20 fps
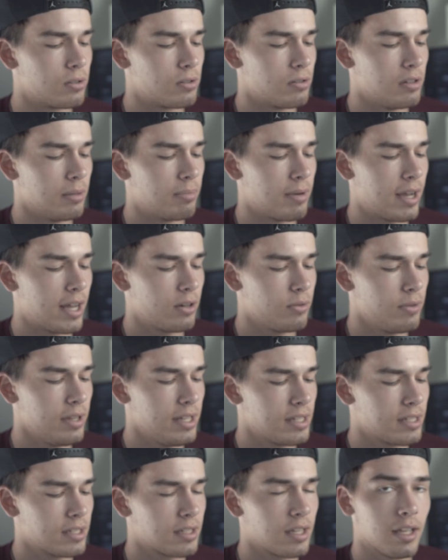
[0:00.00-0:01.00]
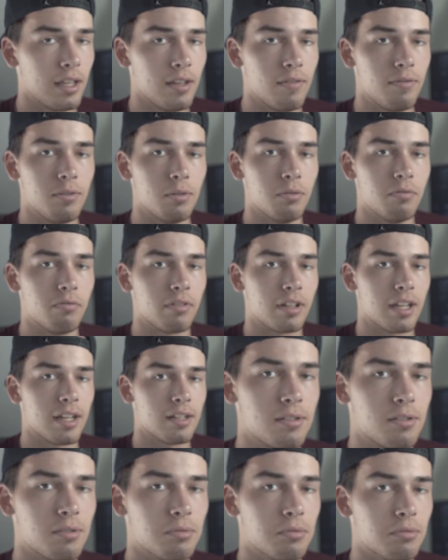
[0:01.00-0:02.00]
to need batteries if you
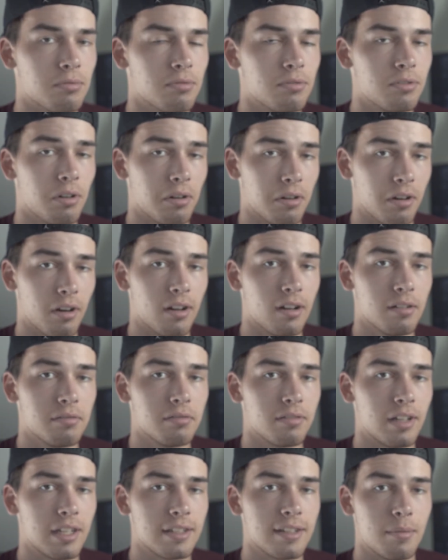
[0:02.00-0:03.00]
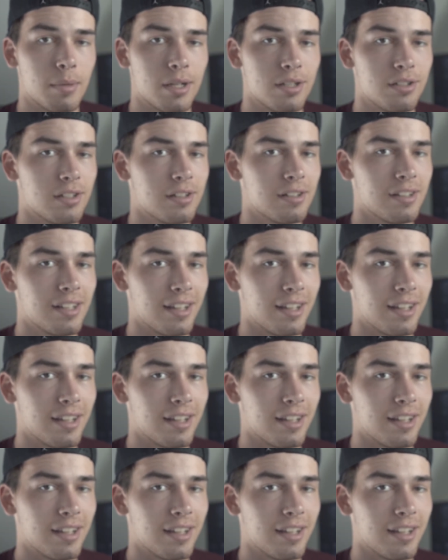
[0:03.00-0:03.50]
forget to turn it off, as I mentioned.